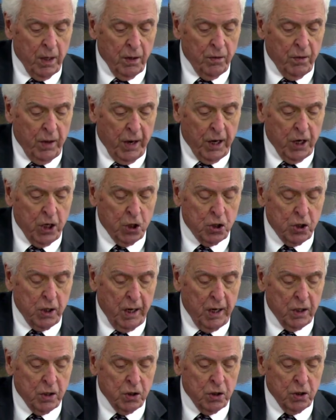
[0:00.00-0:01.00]
Then he
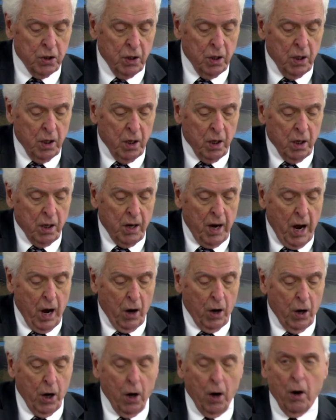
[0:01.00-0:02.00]
says,
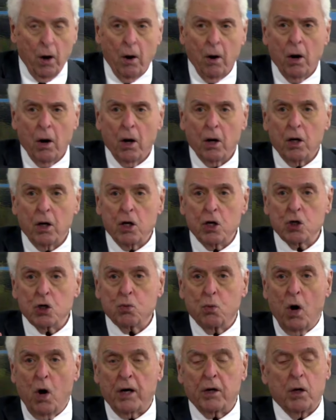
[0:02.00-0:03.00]
now here is
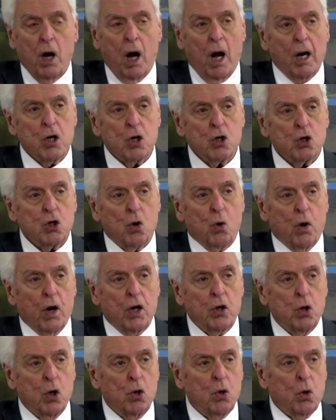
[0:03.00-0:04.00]
what God is
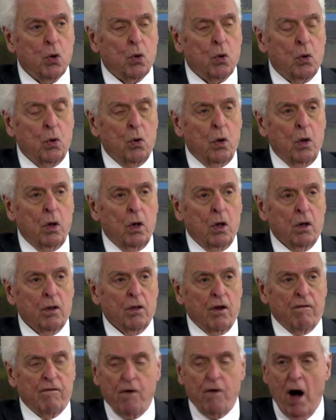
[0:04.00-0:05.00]
going to do.
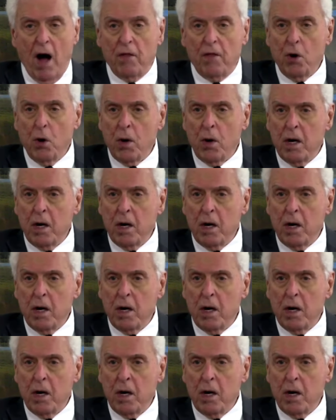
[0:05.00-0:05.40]
The Father